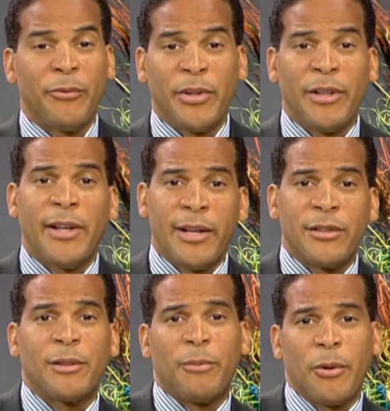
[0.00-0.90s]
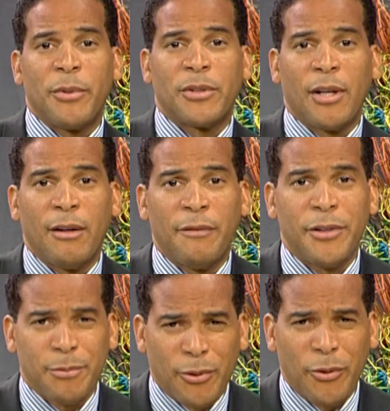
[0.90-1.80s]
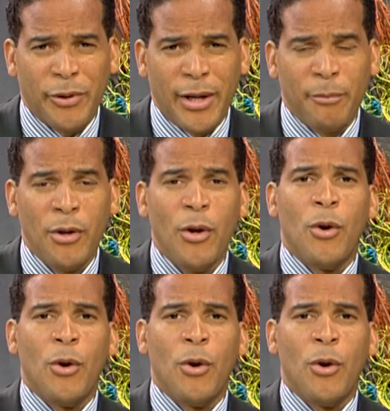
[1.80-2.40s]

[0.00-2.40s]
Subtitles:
And really, that is the purpose of this program.